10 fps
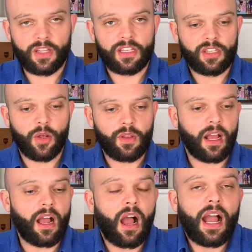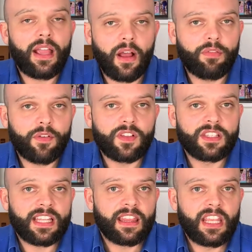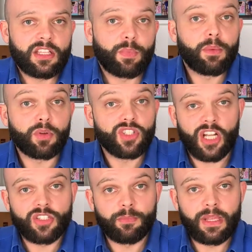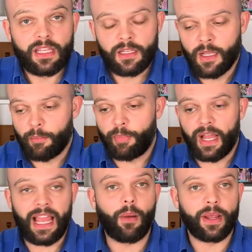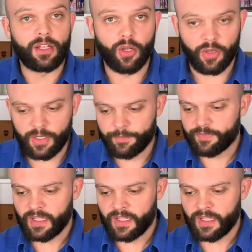You know, I've often said this, people judge me by how I look,